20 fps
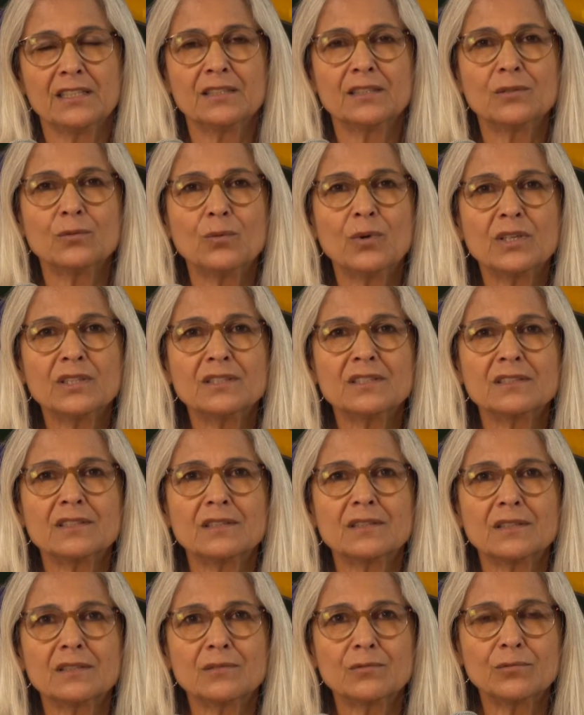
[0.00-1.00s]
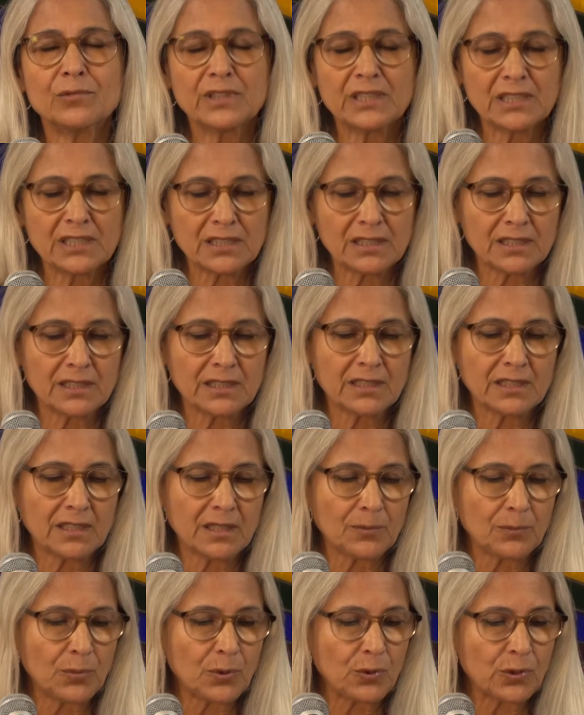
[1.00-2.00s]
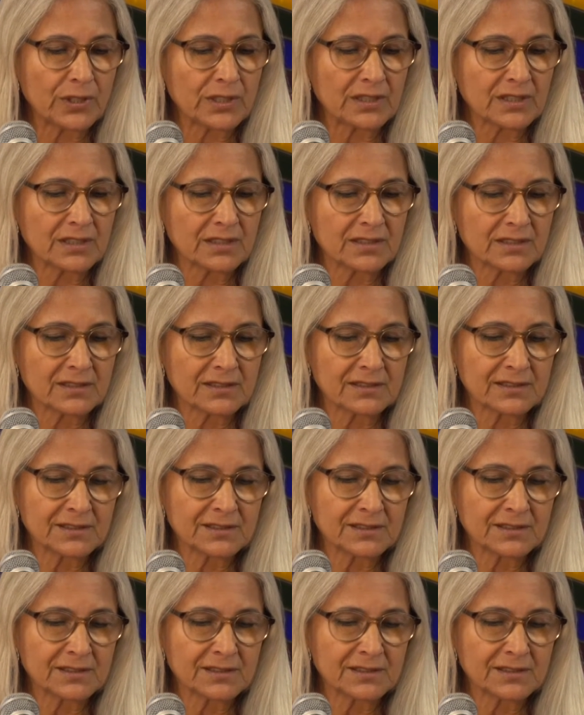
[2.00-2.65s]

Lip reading: the ones that are really important.